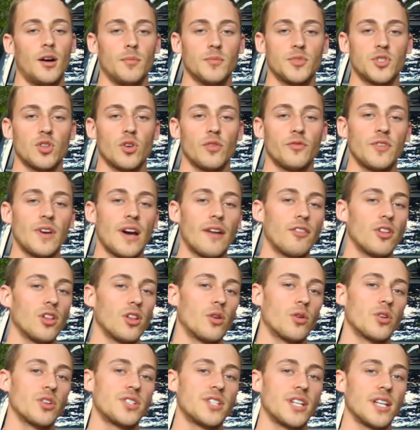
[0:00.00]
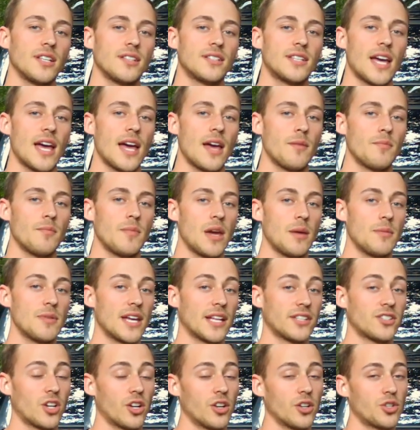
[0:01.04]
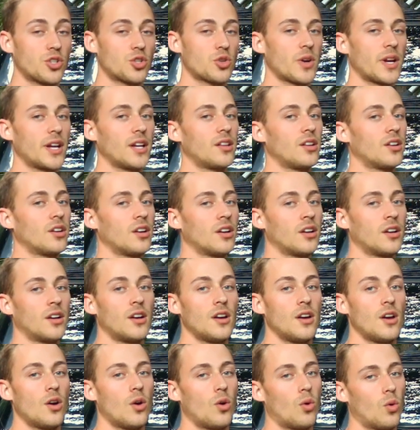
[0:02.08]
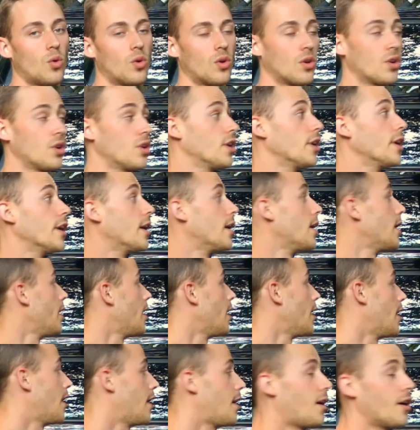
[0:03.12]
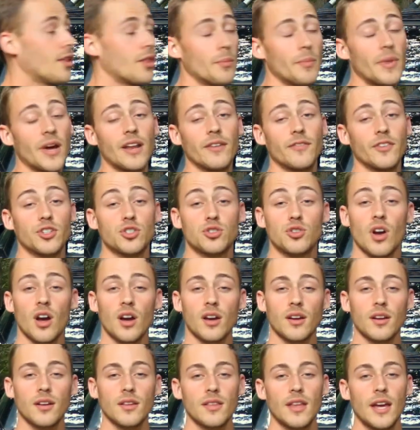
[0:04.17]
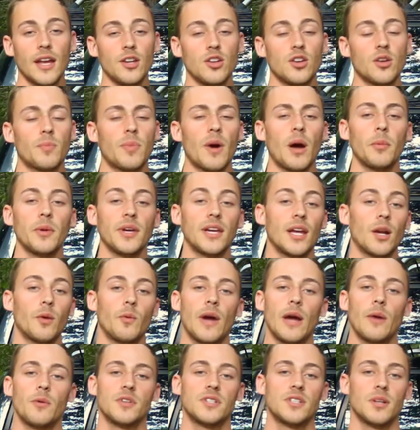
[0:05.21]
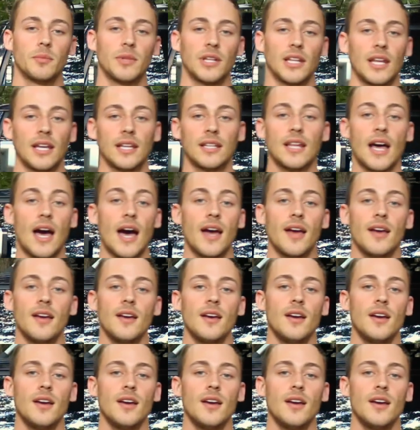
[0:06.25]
So if you have a lower sitting tent, maybe that's on a trailer or on the bed of a truck, then you could probably get away with something like that.